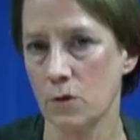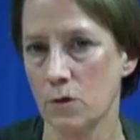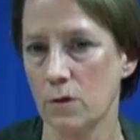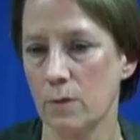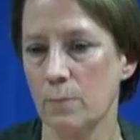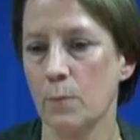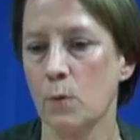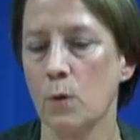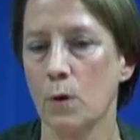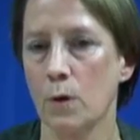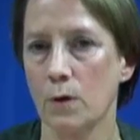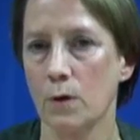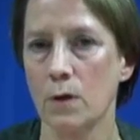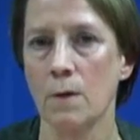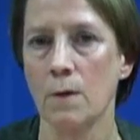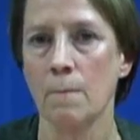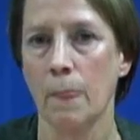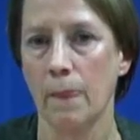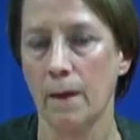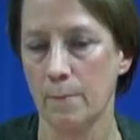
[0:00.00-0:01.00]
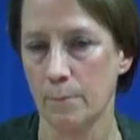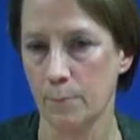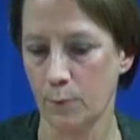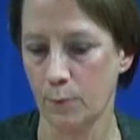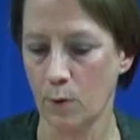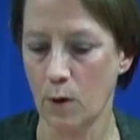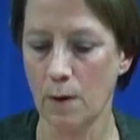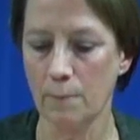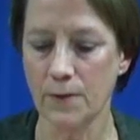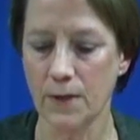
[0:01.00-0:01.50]
much support
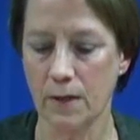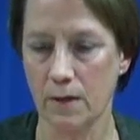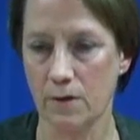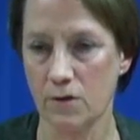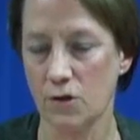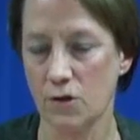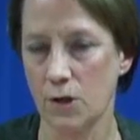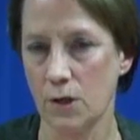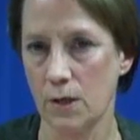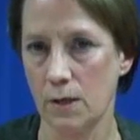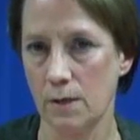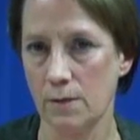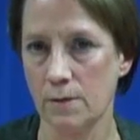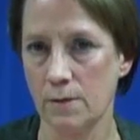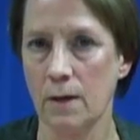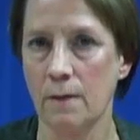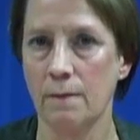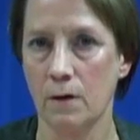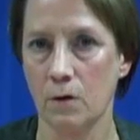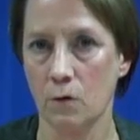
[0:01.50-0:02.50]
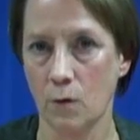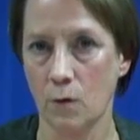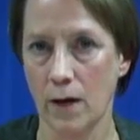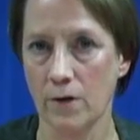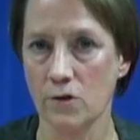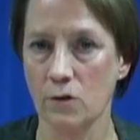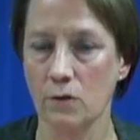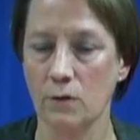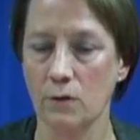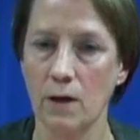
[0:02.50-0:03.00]
and prompting as she needs, and then
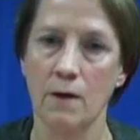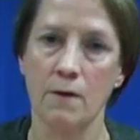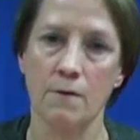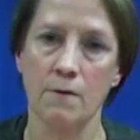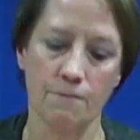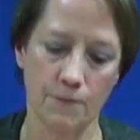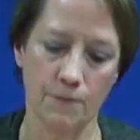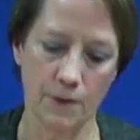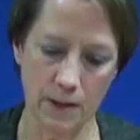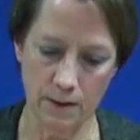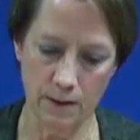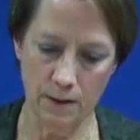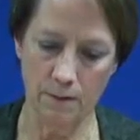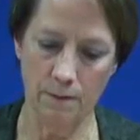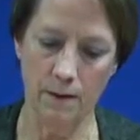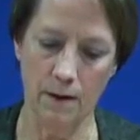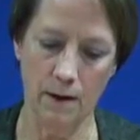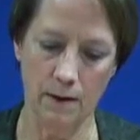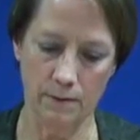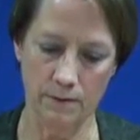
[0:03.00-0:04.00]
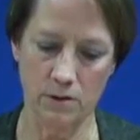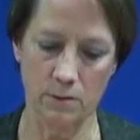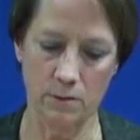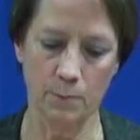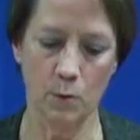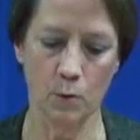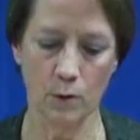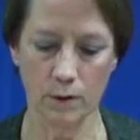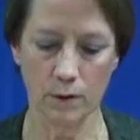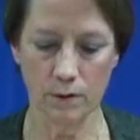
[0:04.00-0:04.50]
gradually fading that
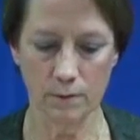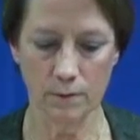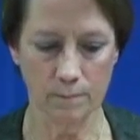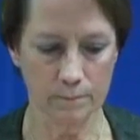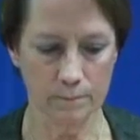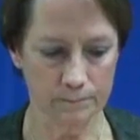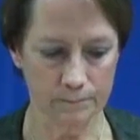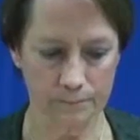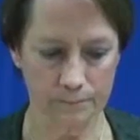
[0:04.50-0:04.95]
support.